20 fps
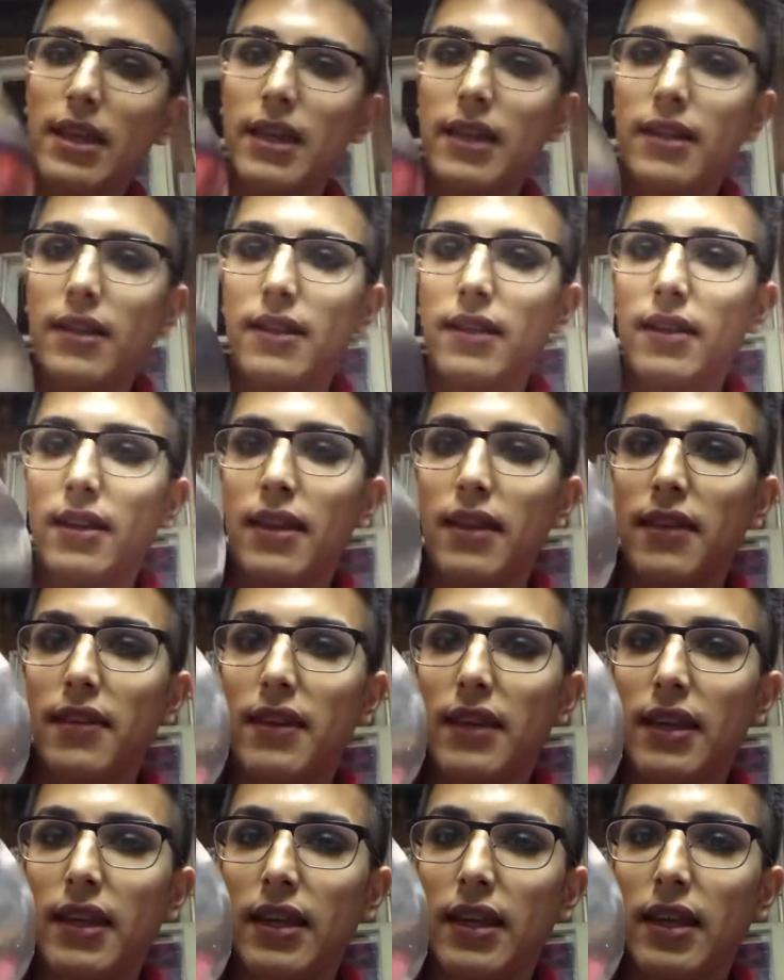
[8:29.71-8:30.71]
in
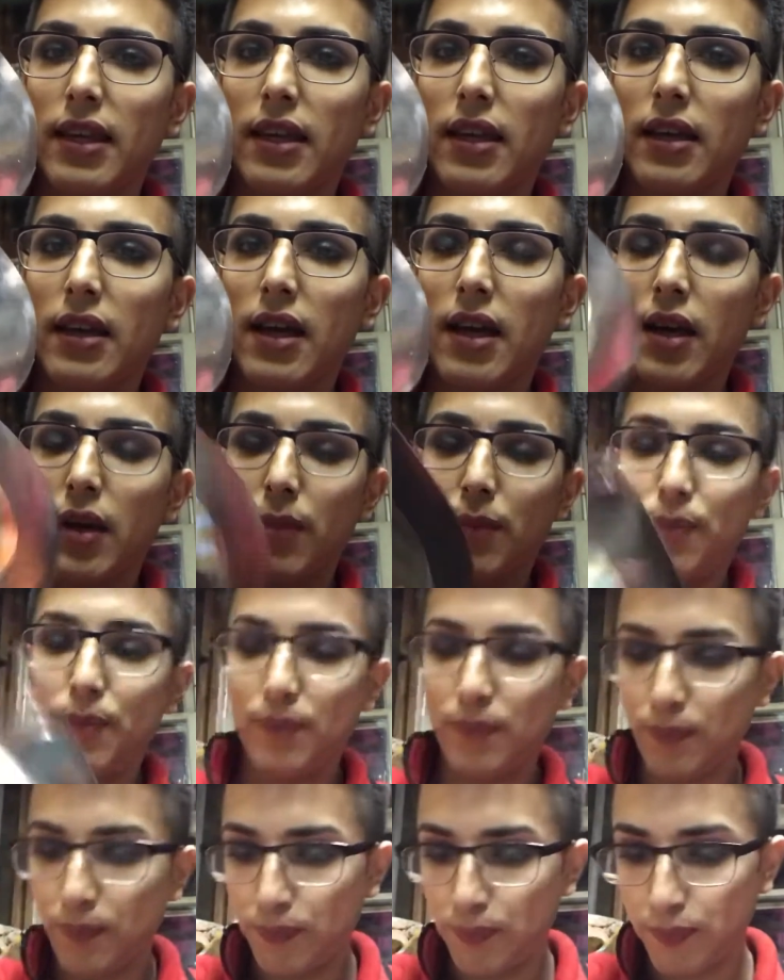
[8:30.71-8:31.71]
the
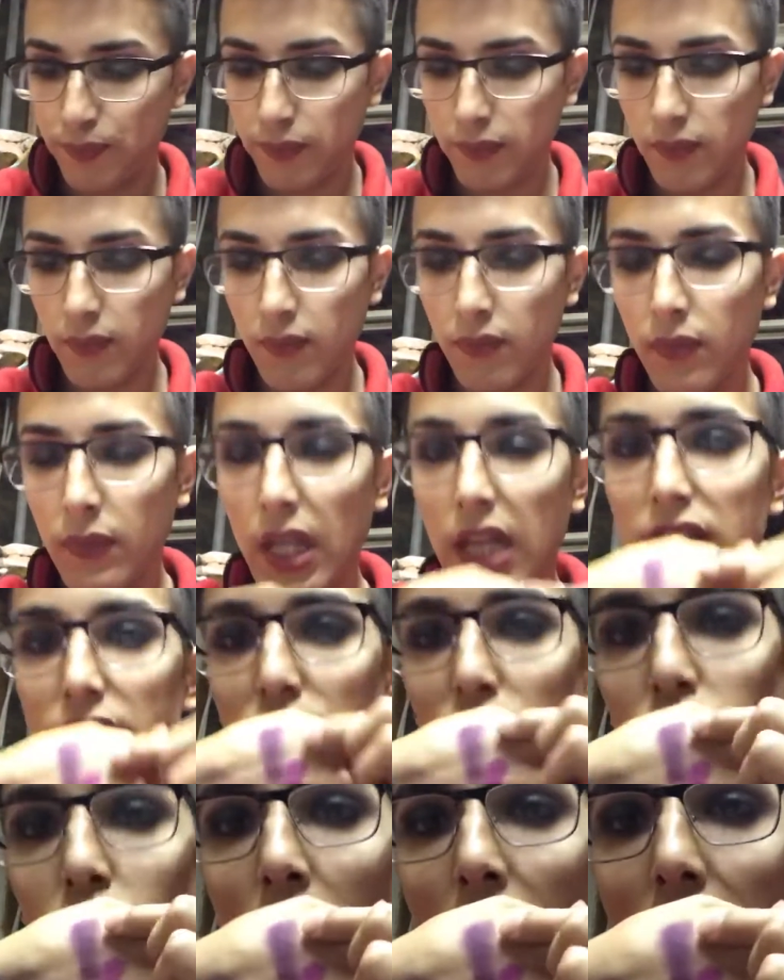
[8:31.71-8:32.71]

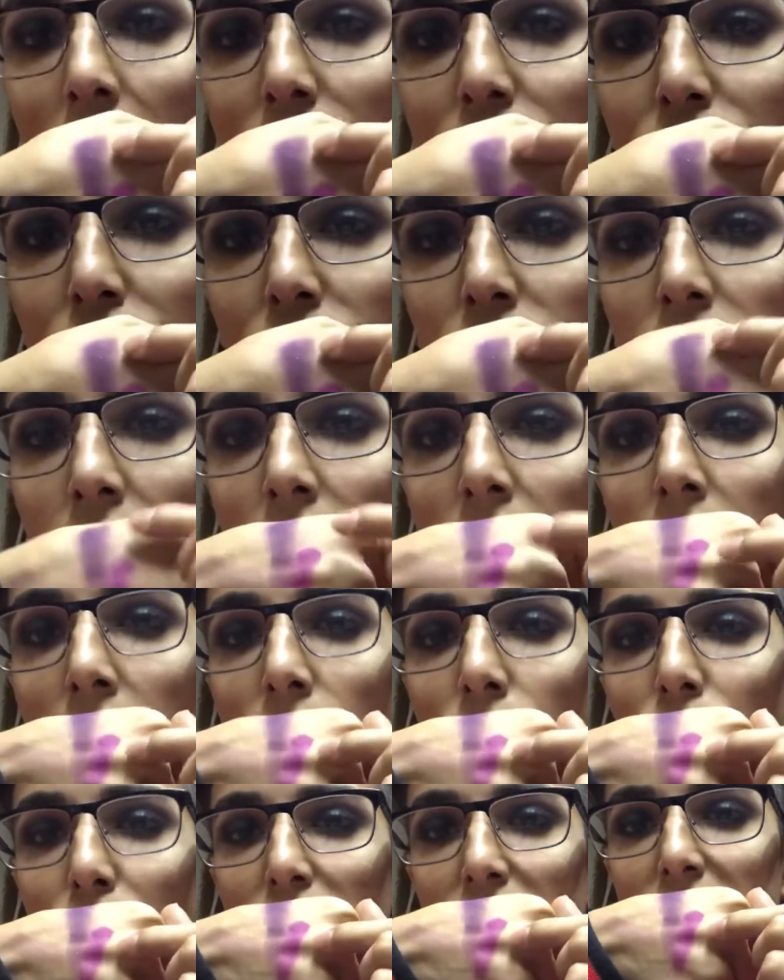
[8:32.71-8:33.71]
swatch
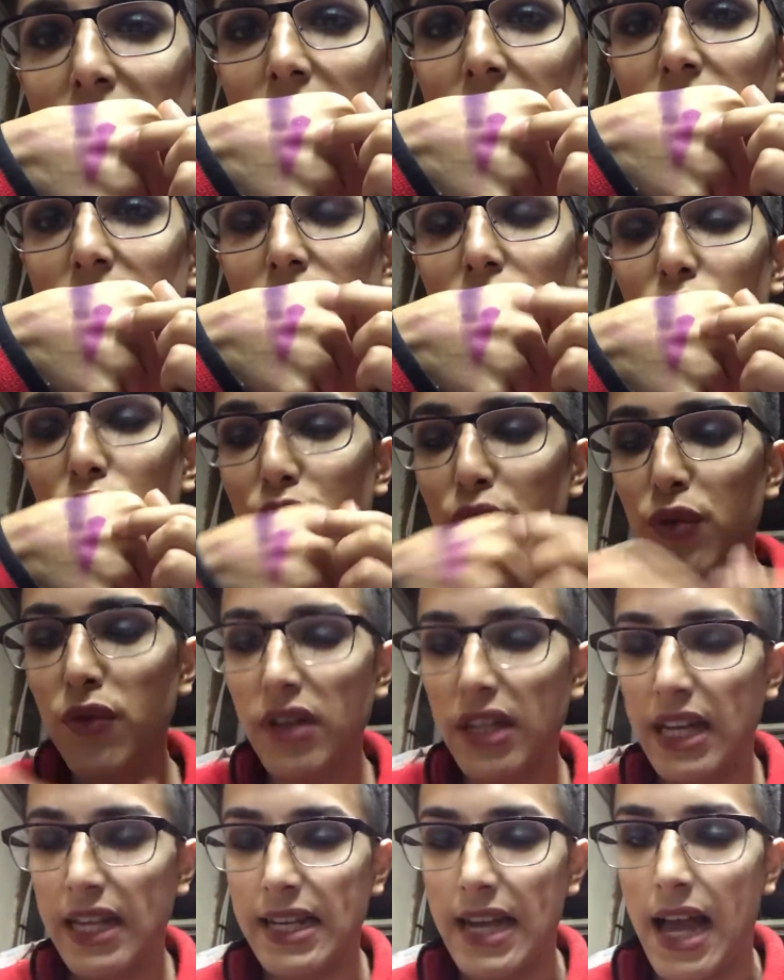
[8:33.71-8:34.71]
versus the
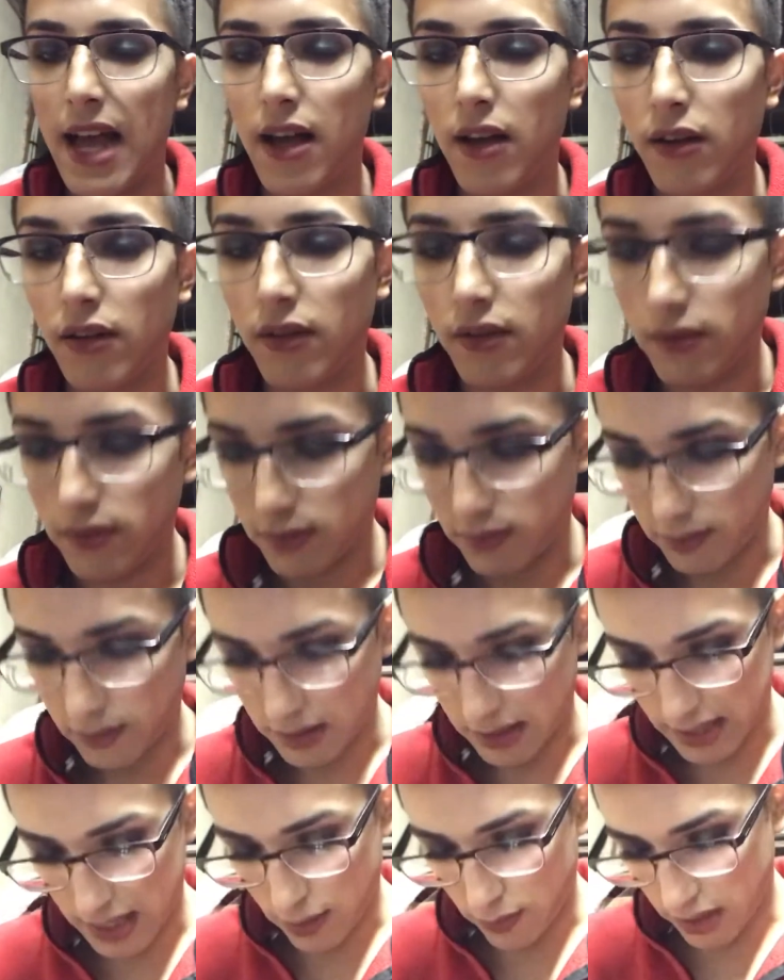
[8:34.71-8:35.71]
Root Canal.
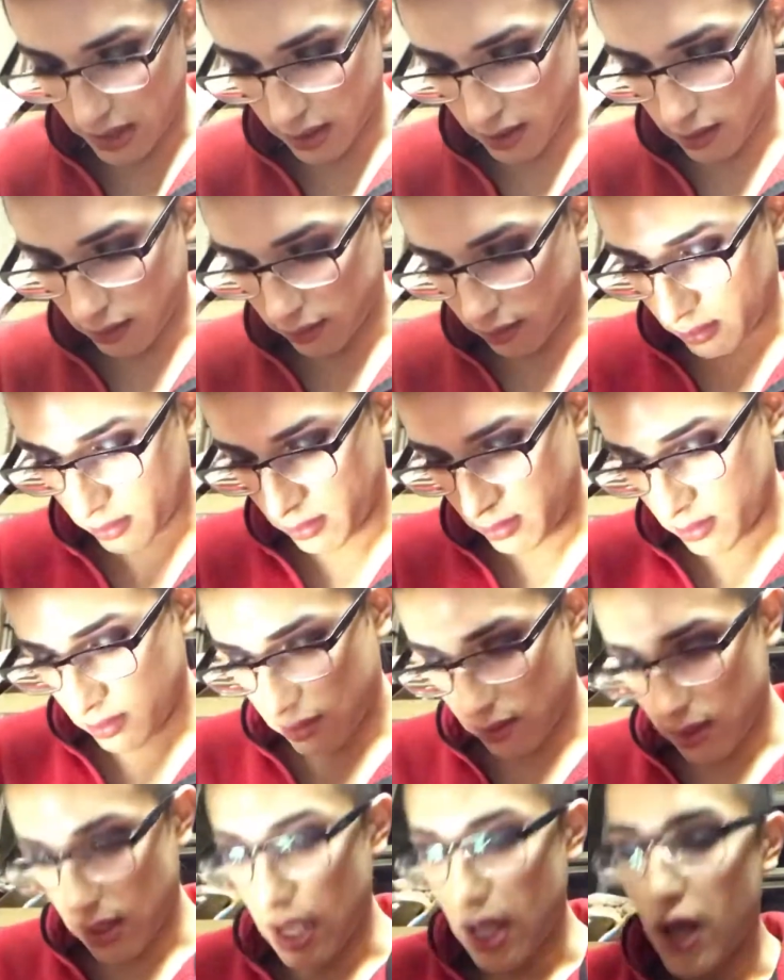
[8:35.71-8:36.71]
Is that what it's called?
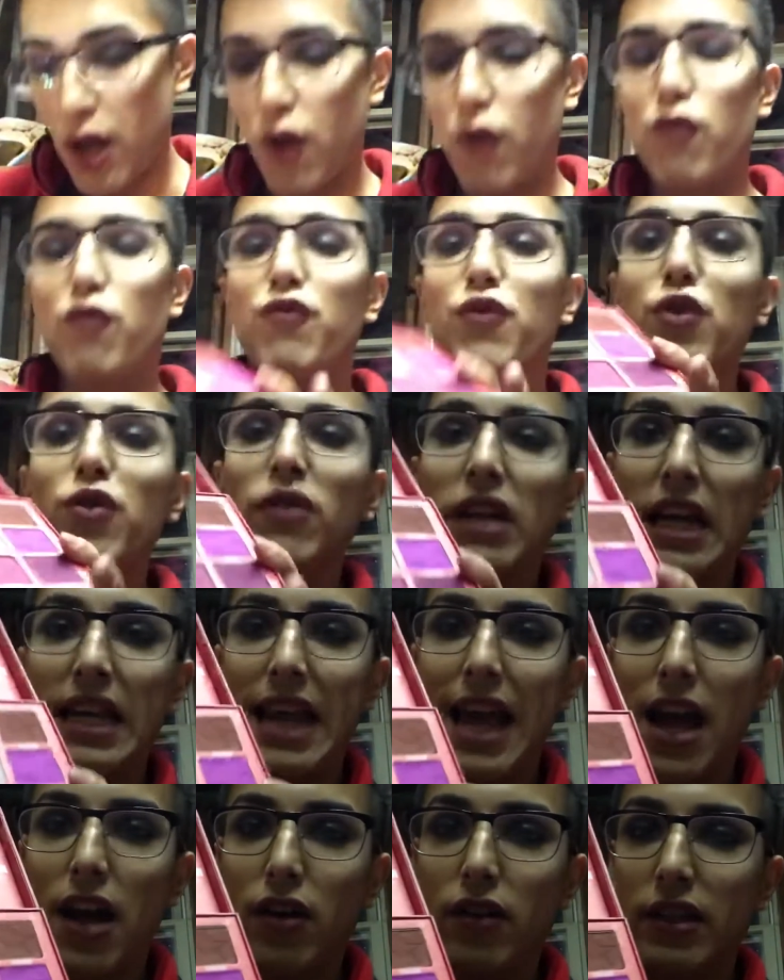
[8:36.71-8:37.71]
Root
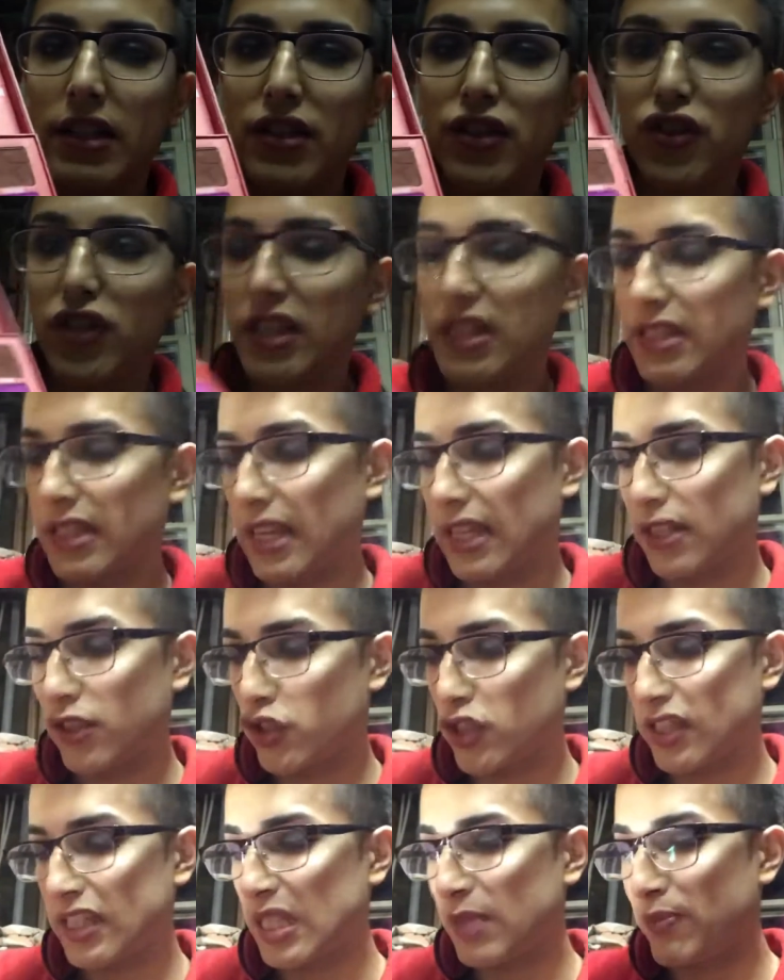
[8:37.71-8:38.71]
Canal is just
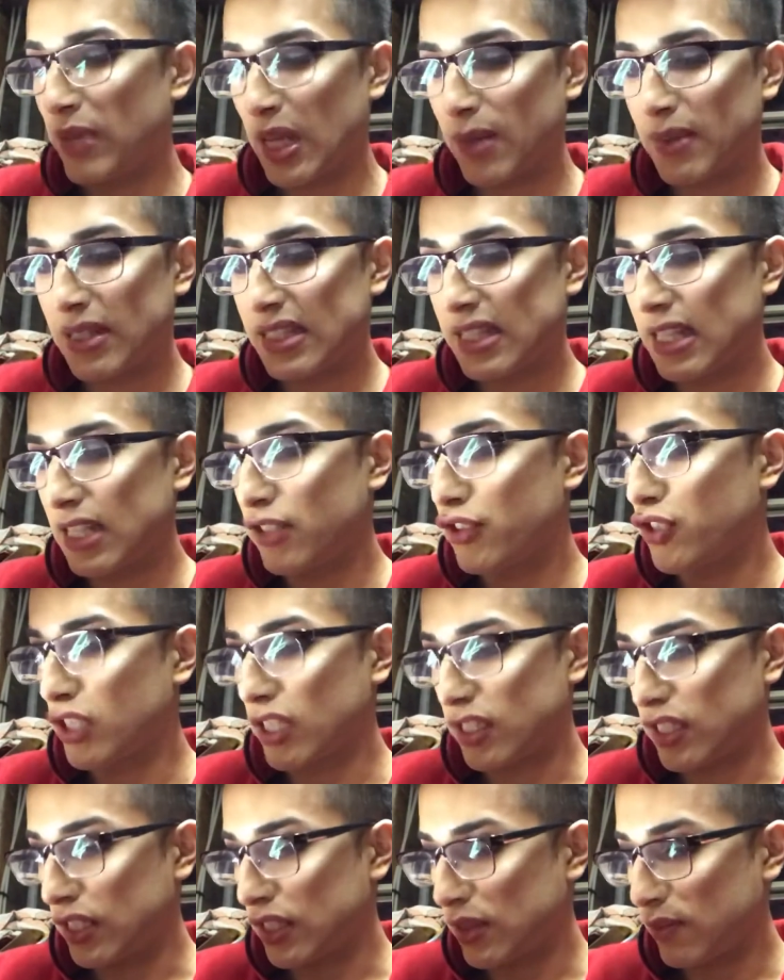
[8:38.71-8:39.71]
as pigmented,
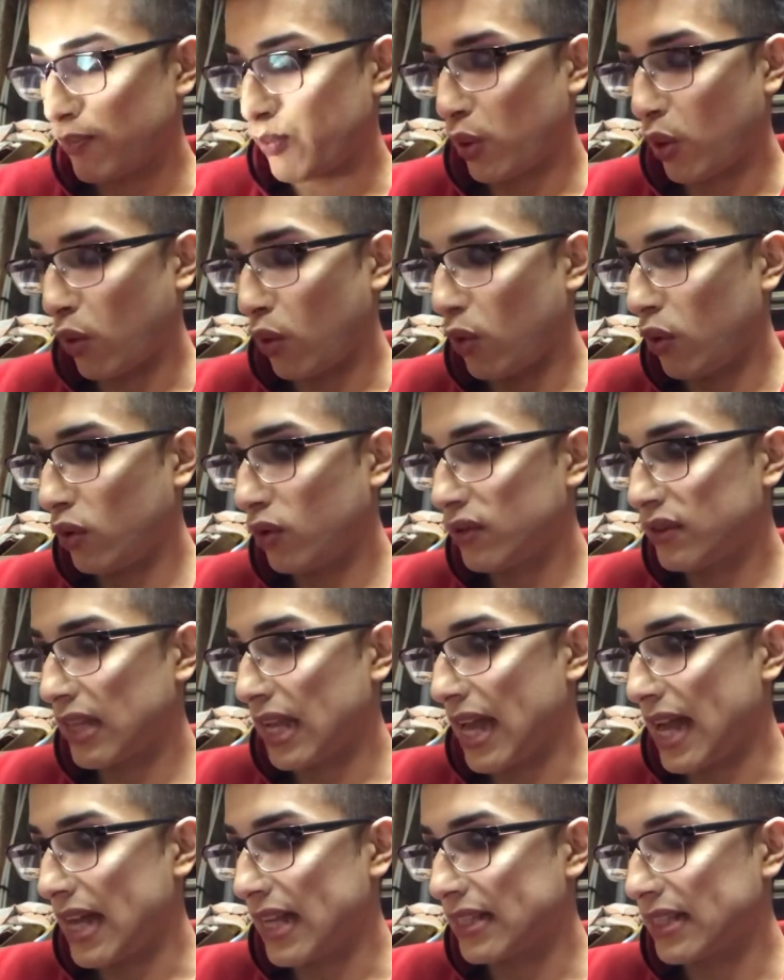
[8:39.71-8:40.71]
just as bold
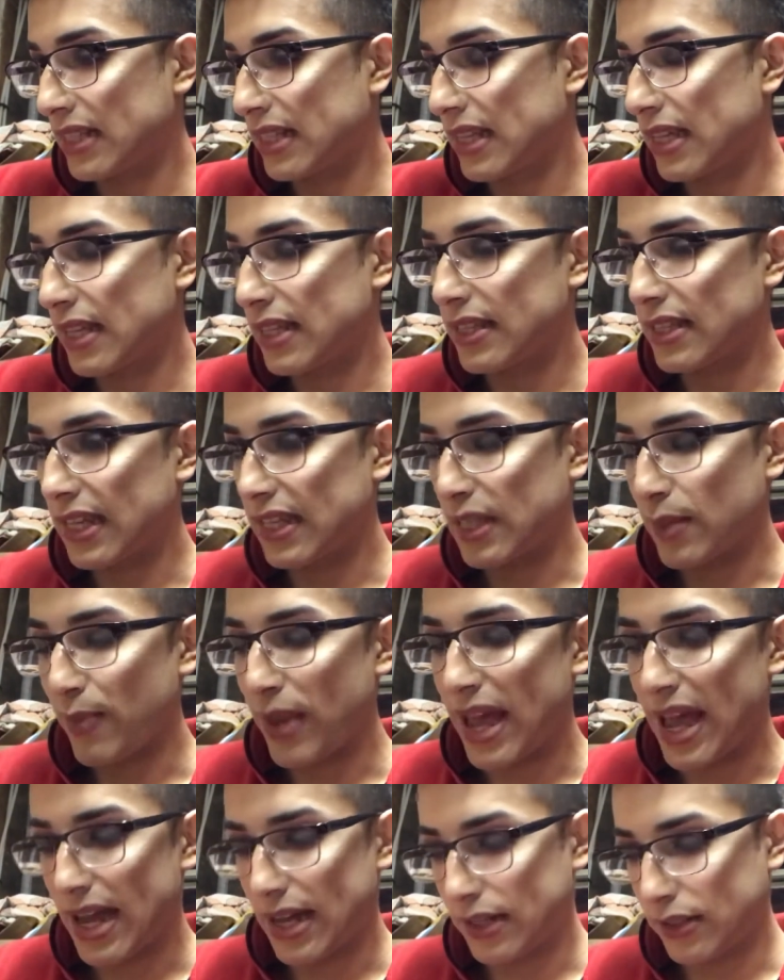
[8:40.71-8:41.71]
as it is in the
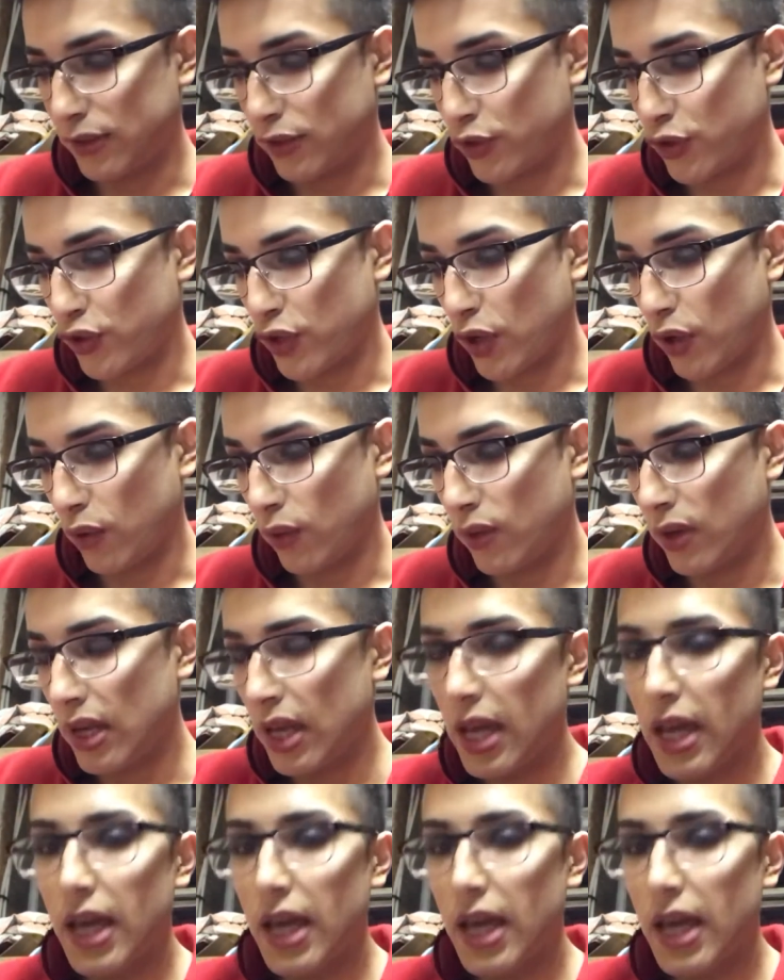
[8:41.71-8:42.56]
pan. So